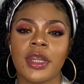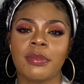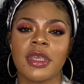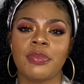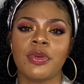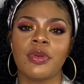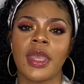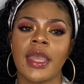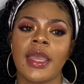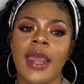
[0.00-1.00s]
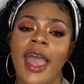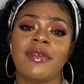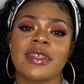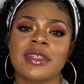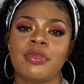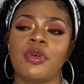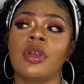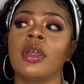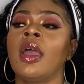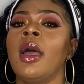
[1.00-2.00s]
people and having
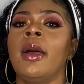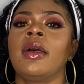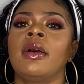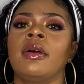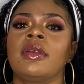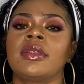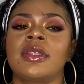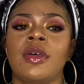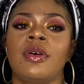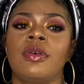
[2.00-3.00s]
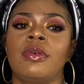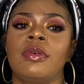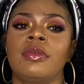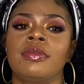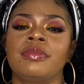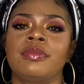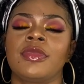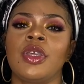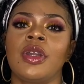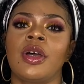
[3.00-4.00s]
support. So,
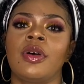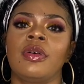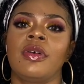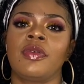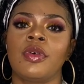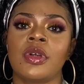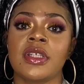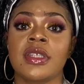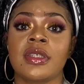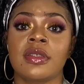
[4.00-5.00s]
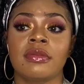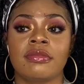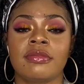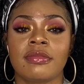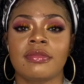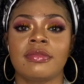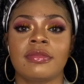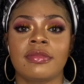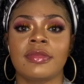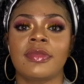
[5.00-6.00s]
of course,
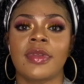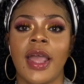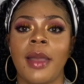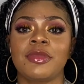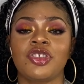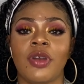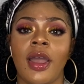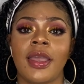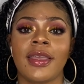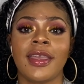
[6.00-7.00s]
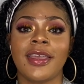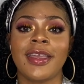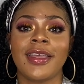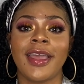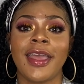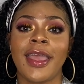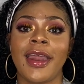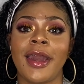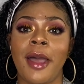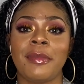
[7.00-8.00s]
I'm trying it
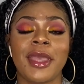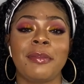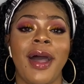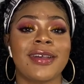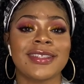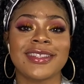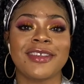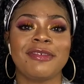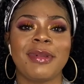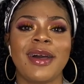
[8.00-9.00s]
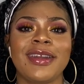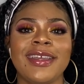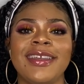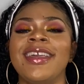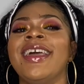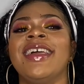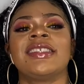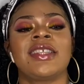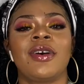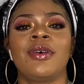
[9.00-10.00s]
and I'm being positive about it.
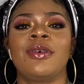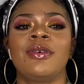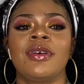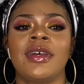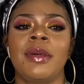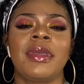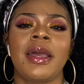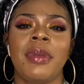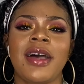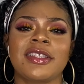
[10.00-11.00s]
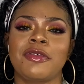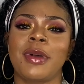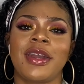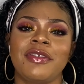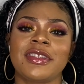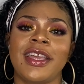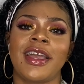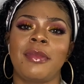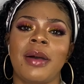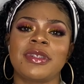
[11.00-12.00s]
So, I'm positive about everything.
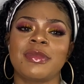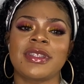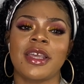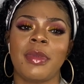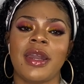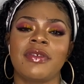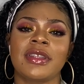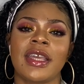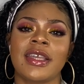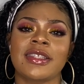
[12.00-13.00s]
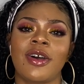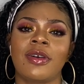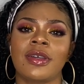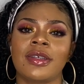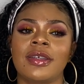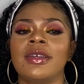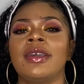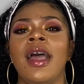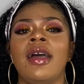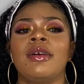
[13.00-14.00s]
I'm optimistic about everything. It's all good.
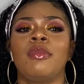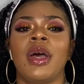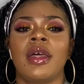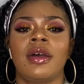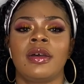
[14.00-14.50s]
But,